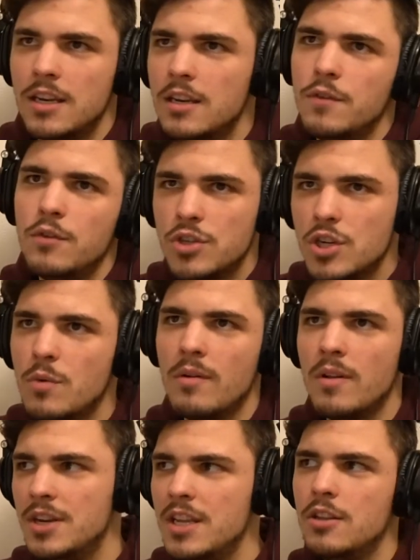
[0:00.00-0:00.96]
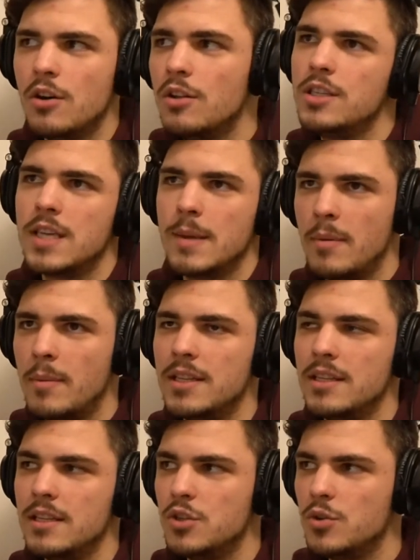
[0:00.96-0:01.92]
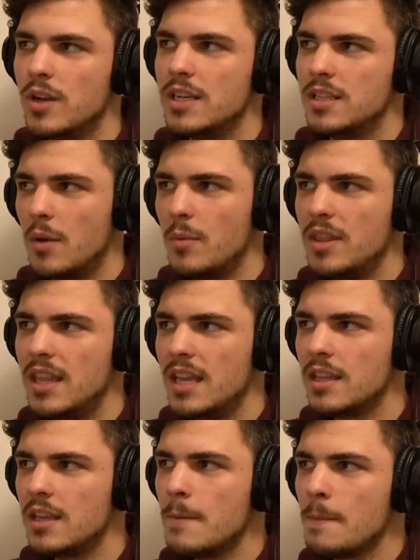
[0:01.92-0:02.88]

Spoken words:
the future we will need all these capabilities. Should I start with that?